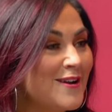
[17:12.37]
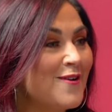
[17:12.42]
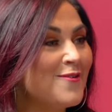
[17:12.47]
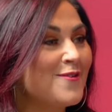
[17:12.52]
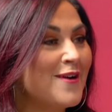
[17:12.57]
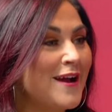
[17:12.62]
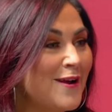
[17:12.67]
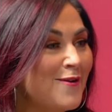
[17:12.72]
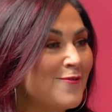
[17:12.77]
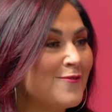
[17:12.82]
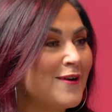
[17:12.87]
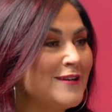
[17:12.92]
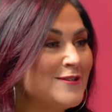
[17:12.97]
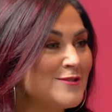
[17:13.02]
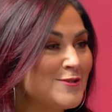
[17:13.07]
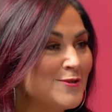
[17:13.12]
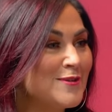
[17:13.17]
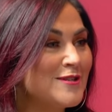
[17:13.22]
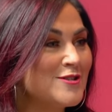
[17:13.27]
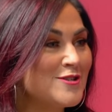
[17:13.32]
"All right, I'll
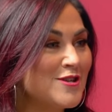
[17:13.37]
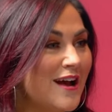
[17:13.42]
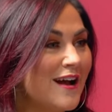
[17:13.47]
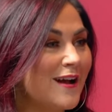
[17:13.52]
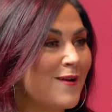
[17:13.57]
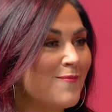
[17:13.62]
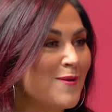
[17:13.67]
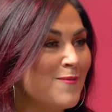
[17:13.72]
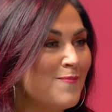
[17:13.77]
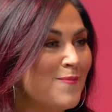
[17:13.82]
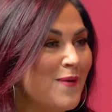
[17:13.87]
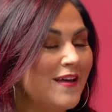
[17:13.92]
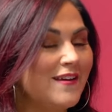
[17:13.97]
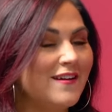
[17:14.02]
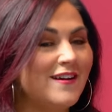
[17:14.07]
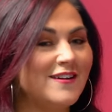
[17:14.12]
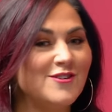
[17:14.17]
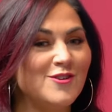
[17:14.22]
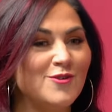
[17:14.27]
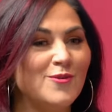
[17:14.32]
write you a check. I'm going to bet
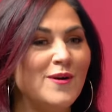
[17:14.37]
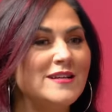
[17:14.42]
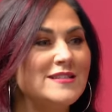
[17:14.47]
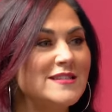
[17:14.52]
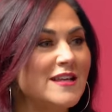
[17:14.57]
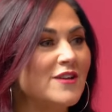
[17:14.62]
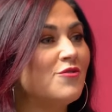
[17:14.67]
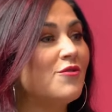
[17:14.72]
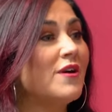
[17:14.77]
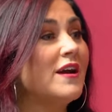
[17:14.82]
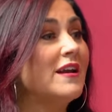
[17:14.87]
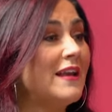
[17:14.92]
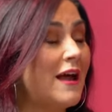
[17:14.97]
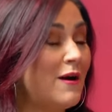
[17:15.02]
on you," I said, "Great.